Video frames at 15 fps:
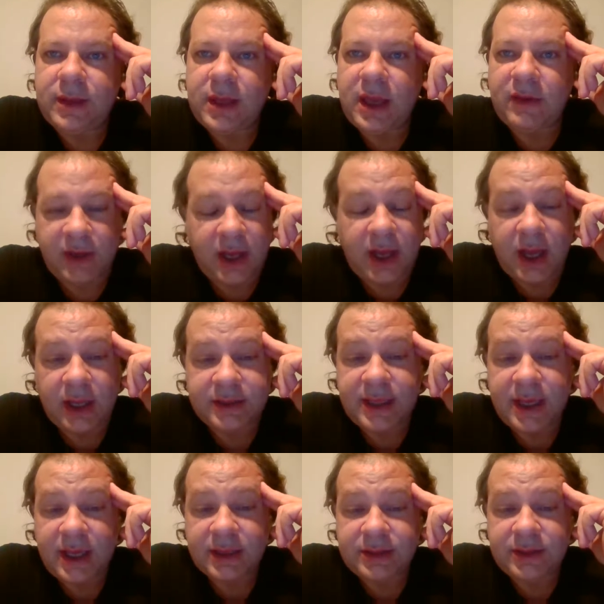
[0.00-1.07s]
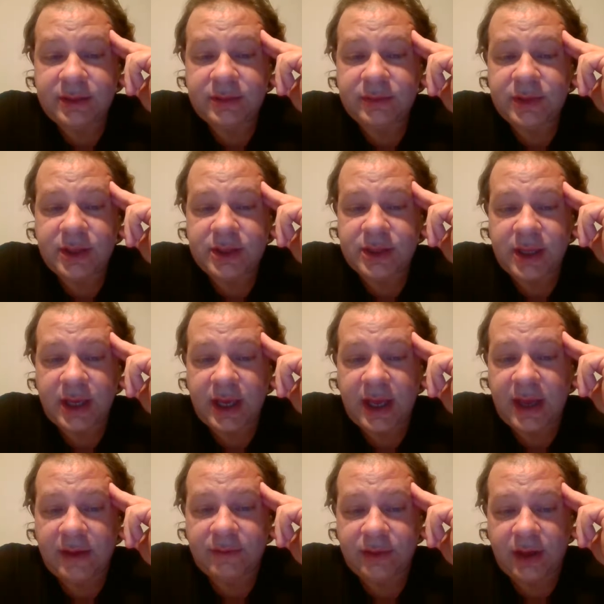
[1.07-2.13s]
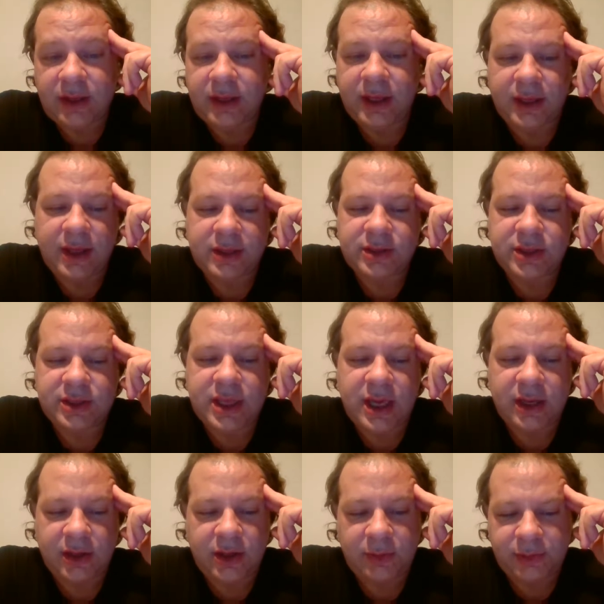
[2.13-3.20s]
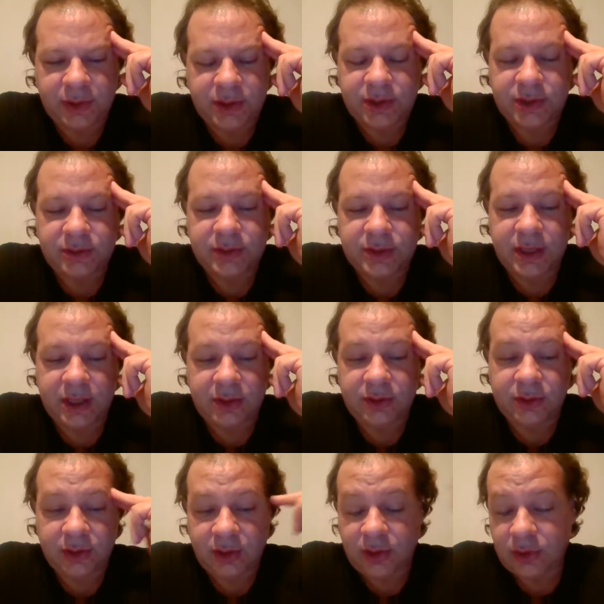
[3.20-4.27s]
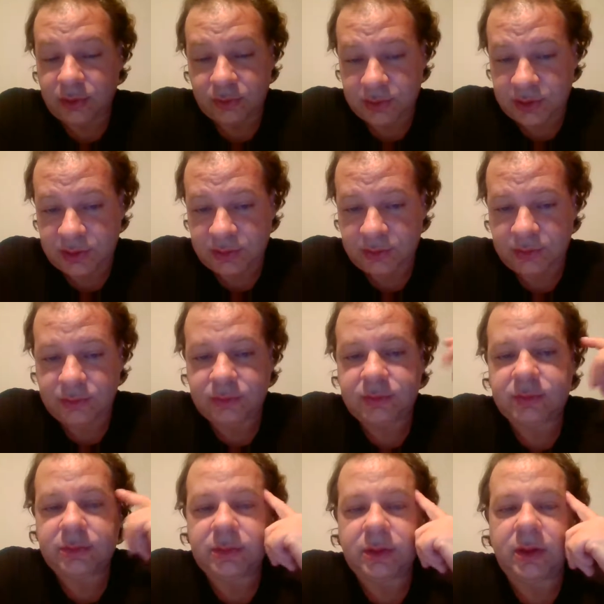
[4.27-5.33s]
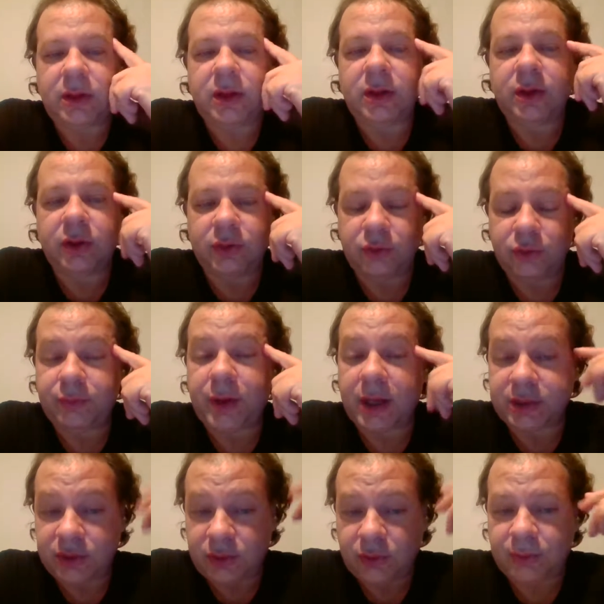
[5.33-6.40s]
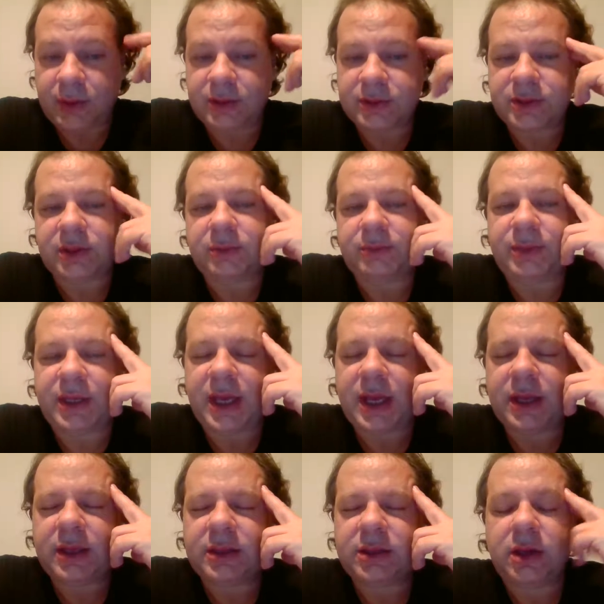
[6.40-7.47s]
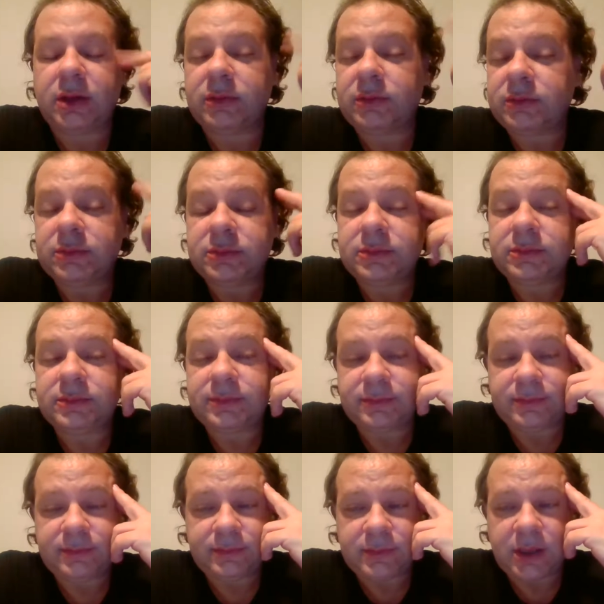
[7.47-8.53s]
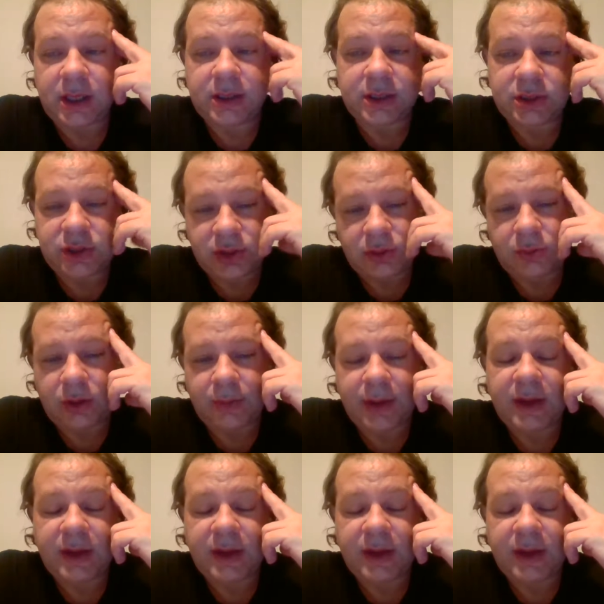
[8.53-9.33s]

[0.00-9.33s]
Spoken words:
Have I contacted him? Because I haven't, like, I just had a couple issues and I couldn't go to a group I told him I was gonna be at? No, I didn't show up.